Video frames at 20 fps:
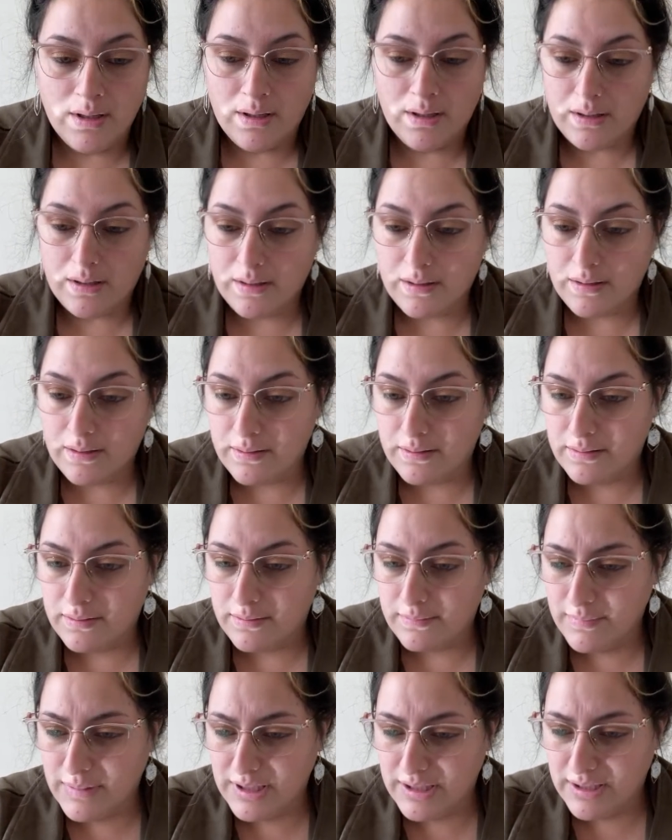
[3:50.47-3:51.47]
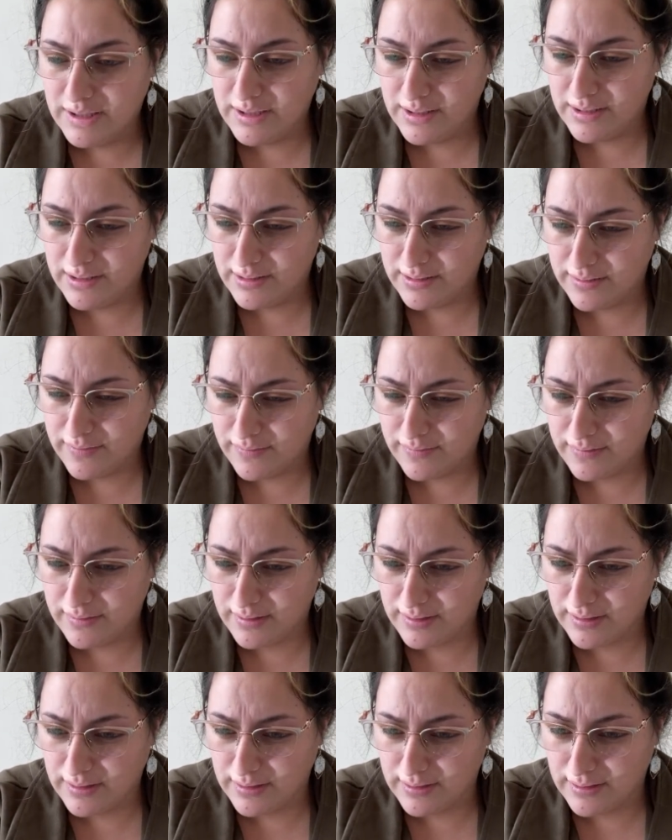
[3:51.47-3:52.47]
Um, let's
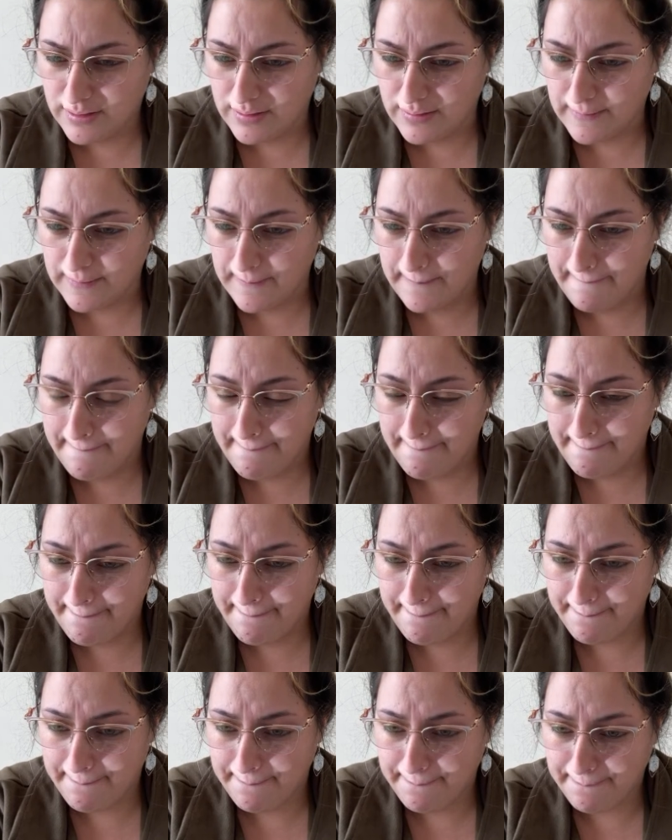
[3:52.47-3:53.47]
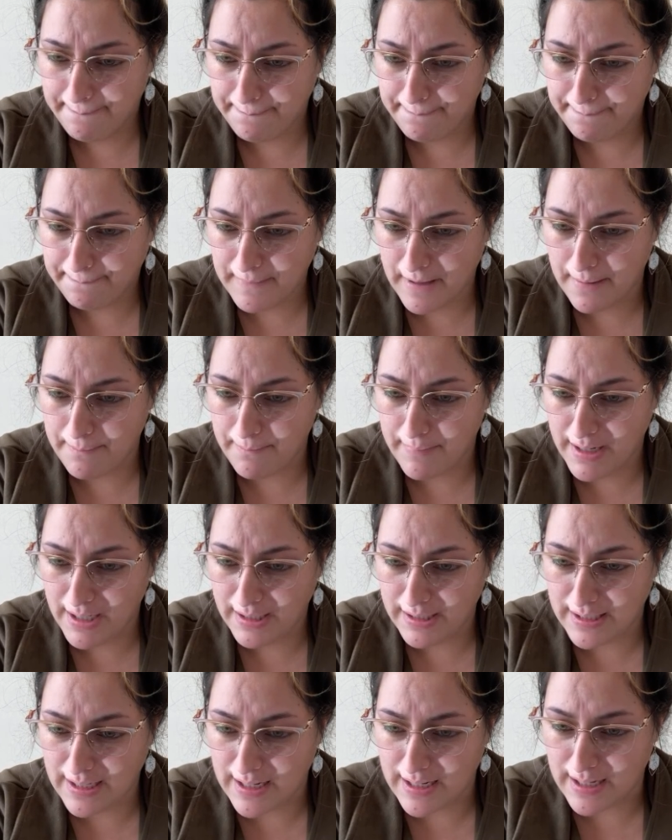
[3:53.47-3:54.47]
see.
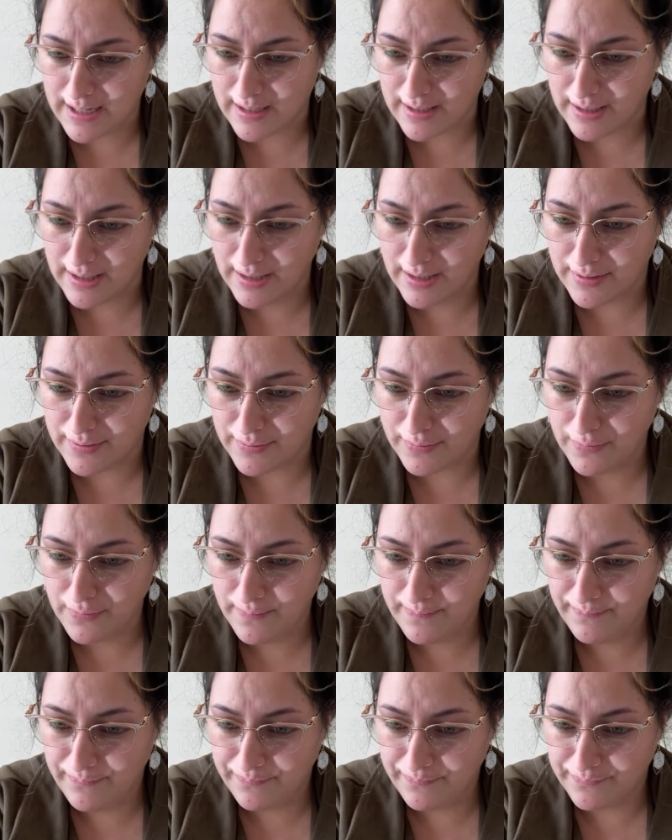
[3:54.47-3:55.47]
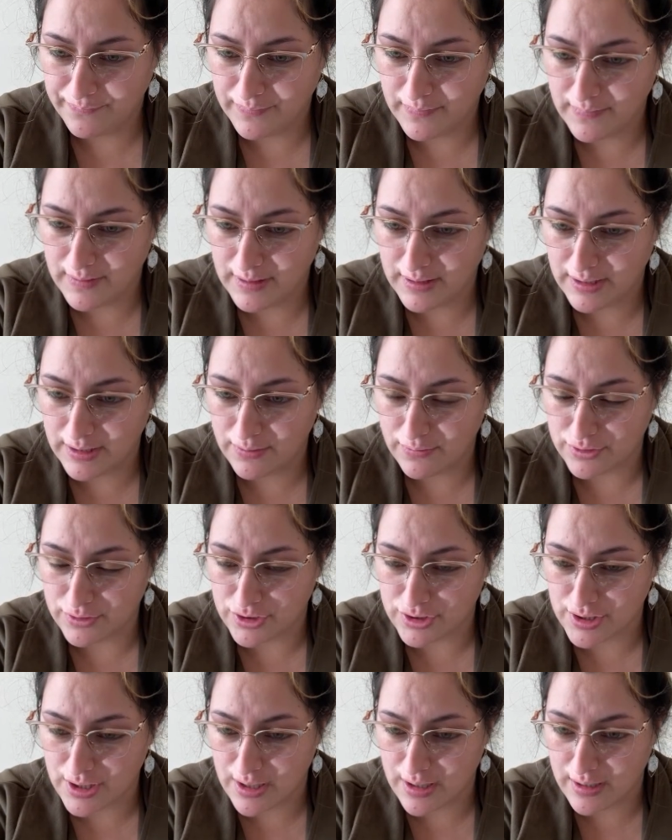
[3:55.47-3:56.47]
Amelia, hello. Needle
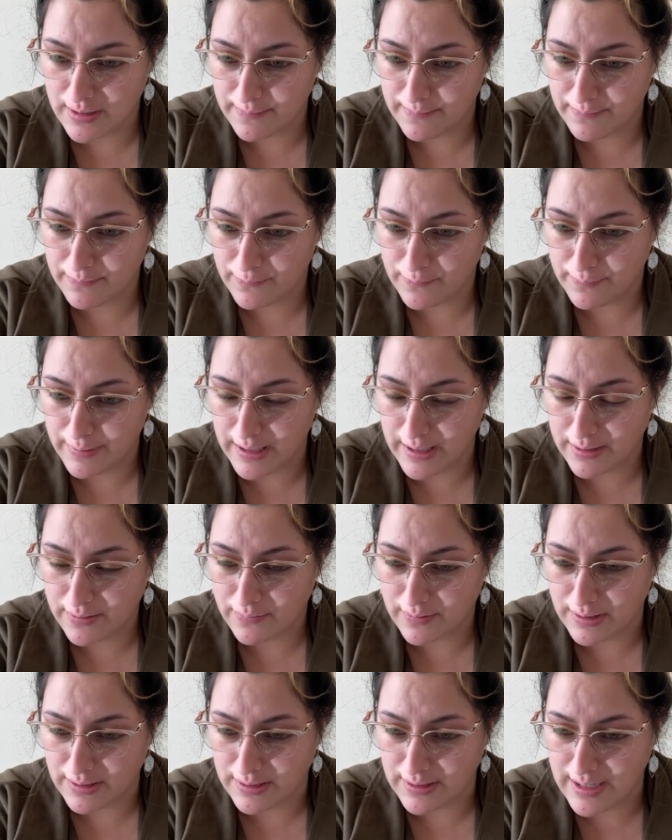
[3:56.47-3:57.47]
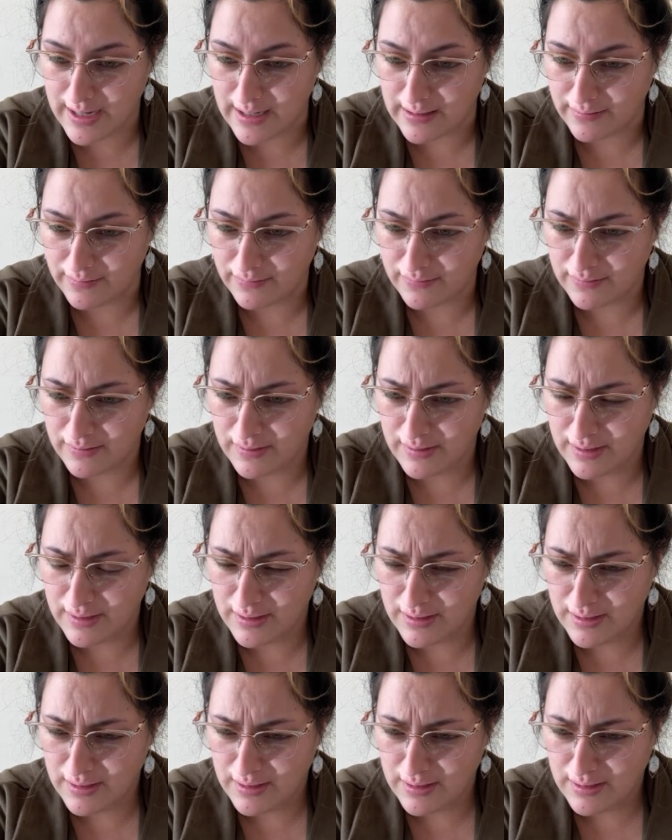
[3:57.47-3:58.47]
sharp Bakery, yes.
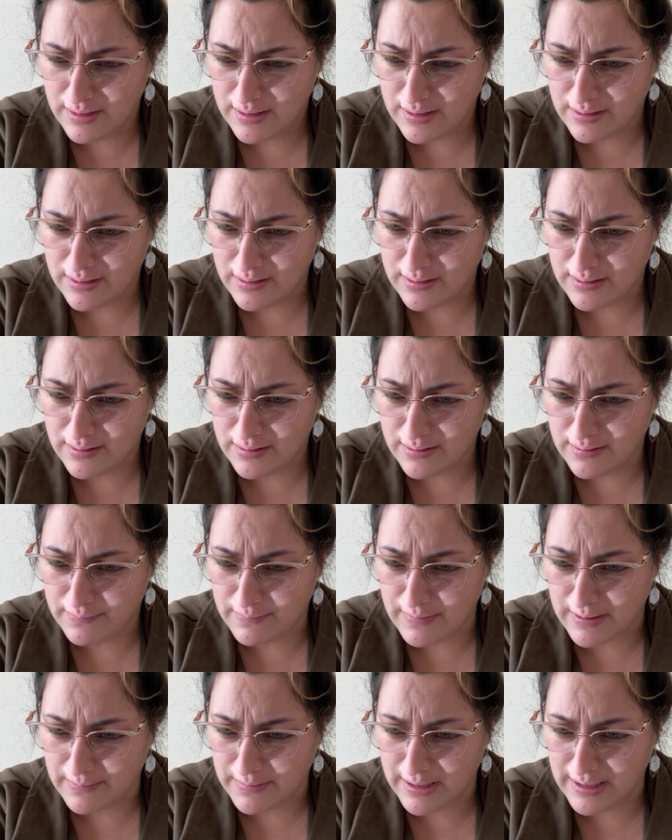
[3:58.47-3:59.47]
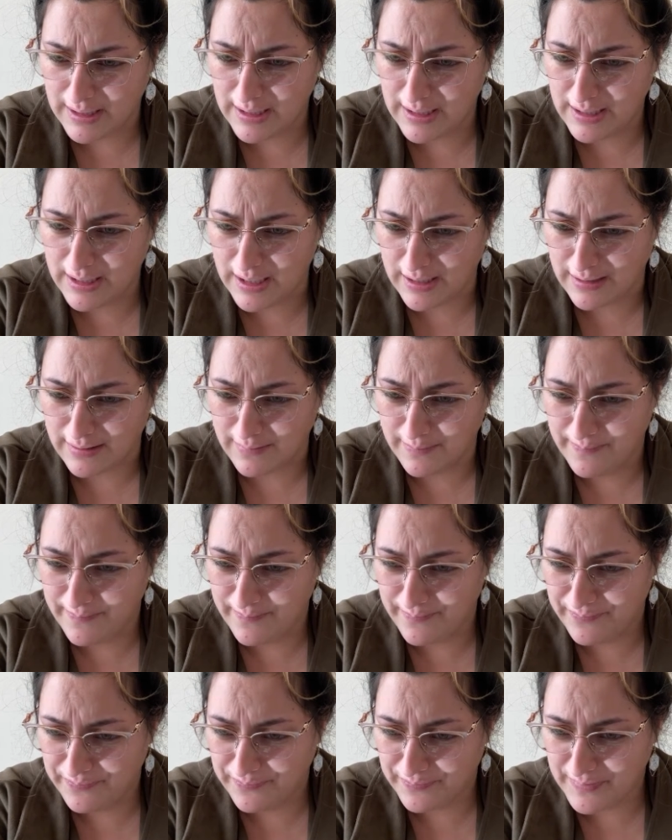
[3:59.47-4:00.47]
Um, I'm eating.
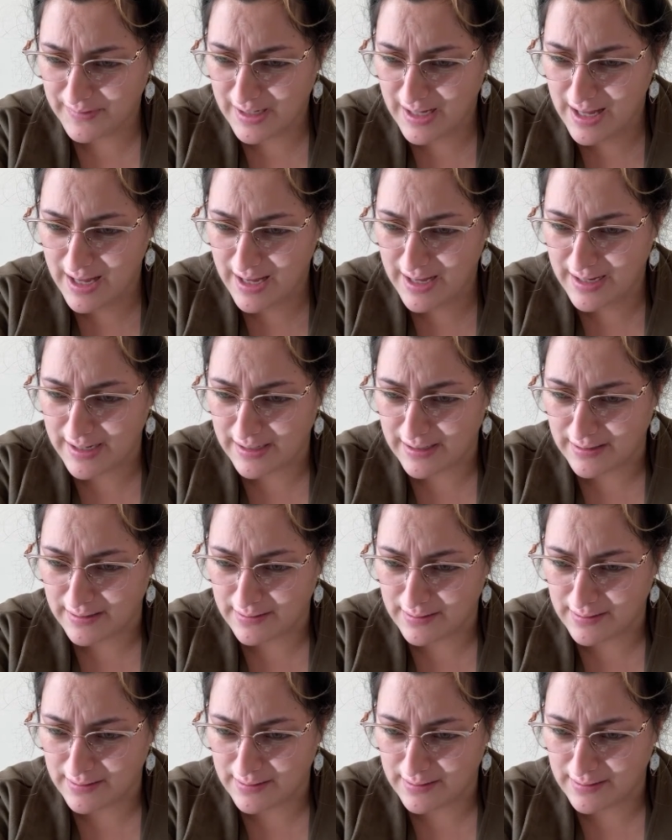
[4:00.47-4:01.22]
Hi.